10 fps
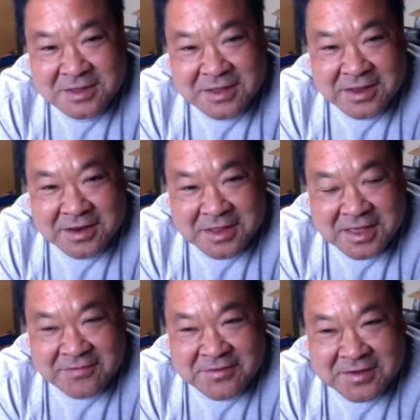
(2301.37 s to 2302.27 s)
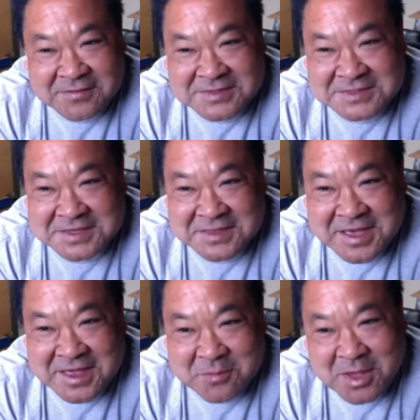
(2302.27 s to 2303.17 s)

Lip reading: And if you've seen that,